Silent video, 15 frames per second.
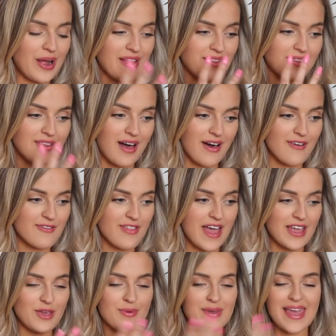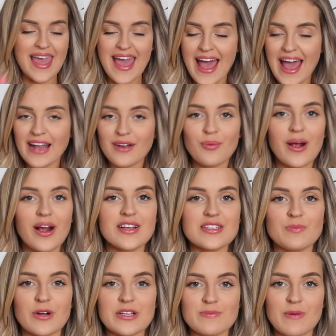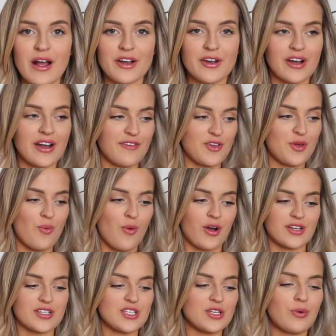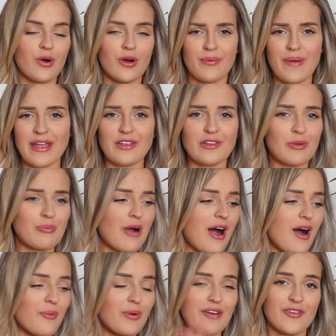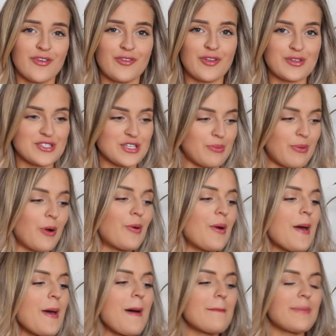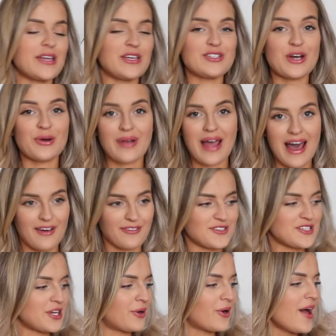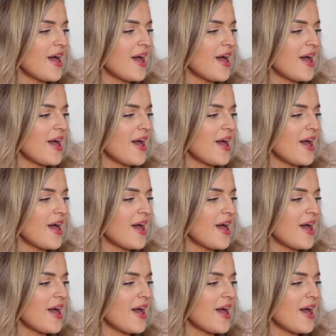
I love that you can wear a sports bra under it if you want to, or a regular bra, whatever floats your boat, but you don't have to.